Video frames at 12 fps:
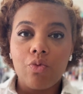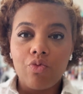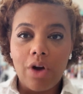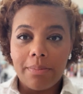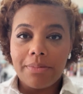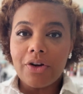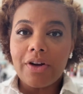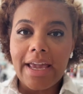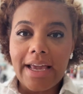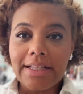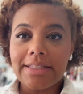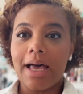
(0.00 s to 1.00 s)
rubbed our
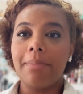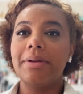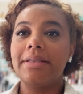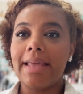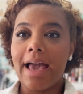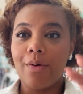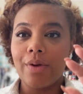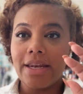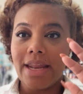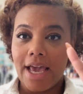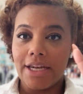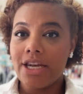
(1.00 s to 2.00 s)
hands up and down,
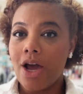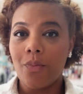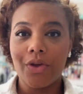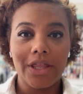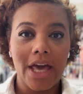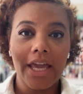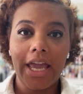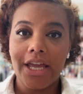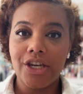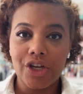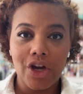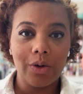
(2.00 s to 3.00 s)
and ended up with like
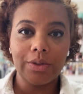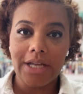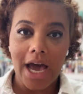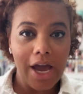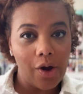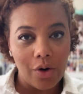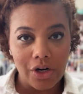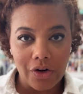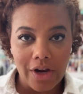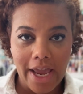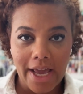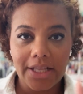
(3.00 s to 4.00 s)
indigo dye on
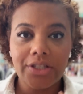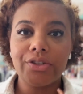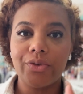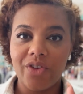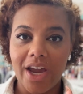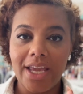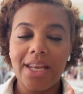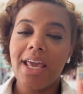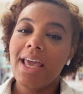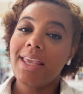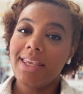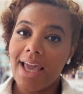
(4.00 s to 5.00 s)
our hands, right?
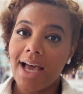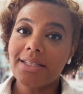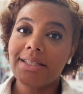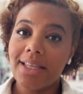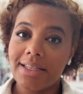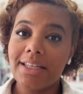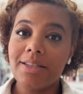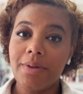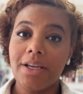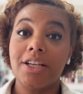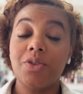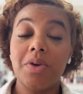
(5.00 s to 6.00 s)
Yes, this is
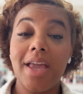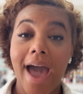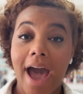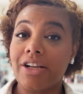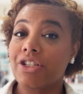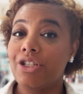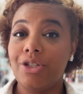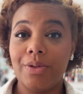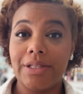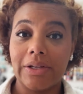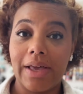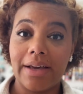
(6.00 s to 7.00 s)
because we actually do
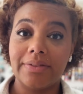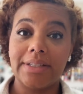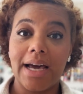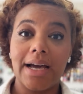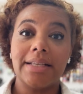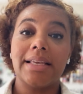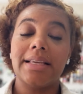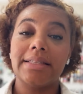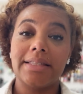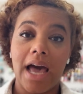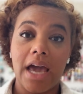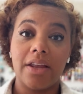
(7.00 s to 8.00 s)
still have dyes
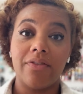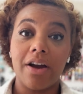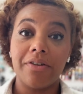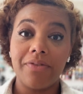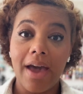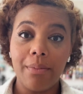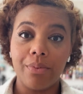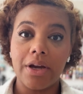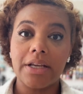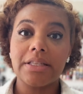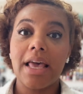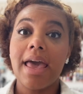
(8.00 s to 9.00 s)
inside of our
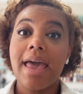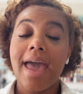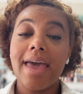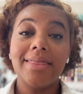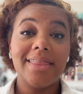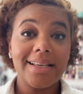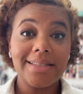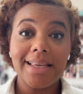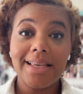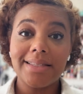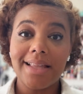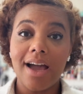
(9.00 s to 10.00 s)
fabrics, and this
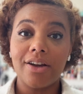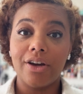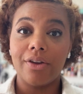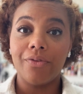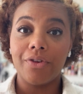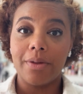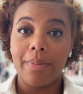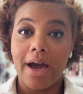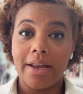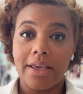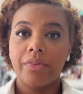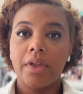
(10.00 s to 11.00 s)
is not good for the
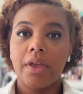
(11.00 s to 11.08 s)
body.